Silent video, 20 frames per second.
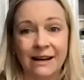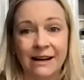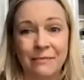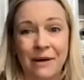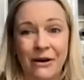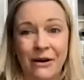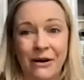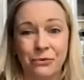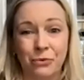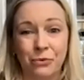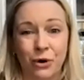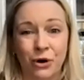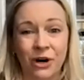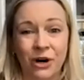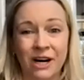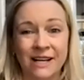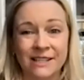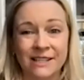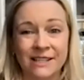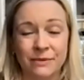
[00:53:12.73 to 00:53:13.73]
amount of work
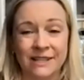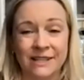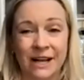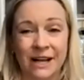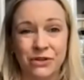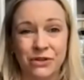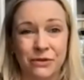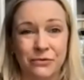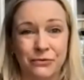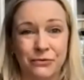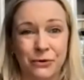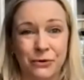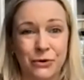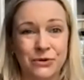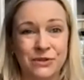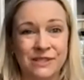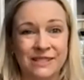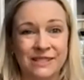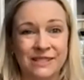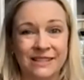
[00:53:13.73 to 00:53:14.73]
because it was actually the
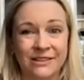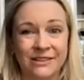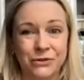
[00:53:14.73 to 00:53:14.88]
first